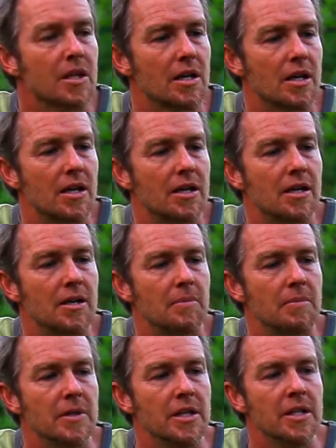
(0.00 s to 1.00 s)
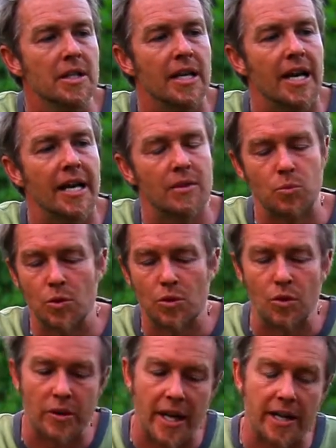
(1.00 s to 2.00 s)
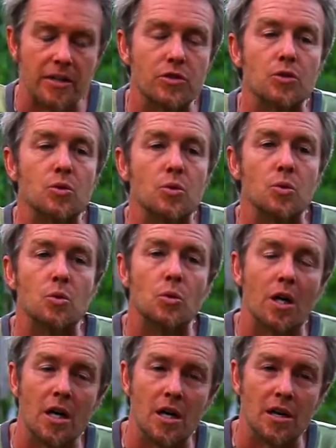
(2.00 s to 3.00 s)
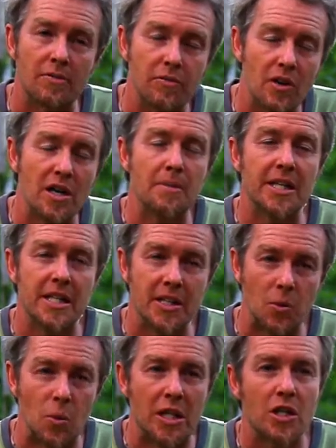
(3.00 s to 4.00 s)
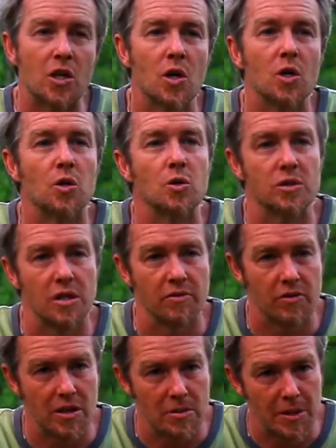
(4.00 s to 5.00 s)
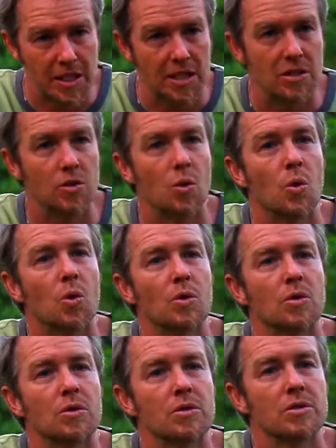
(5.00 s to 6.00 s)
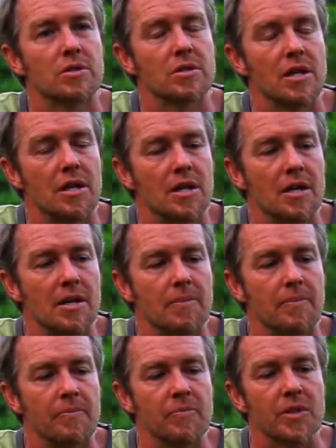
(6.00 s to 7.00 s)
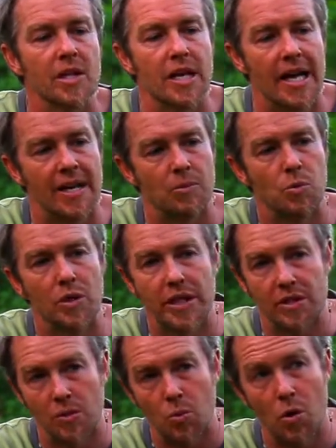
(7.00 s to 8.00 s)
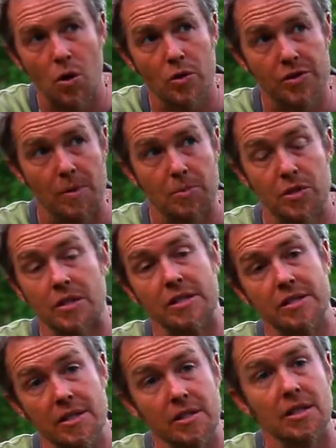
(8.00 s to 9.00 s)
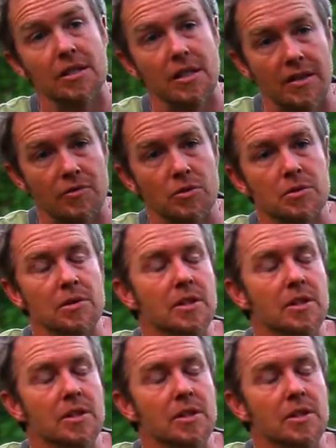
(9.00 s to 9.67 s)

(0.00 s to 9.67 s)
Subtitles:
And we'll learn how to do framing in windows and framing in doors. And we'll get the walls up to the ceiling level.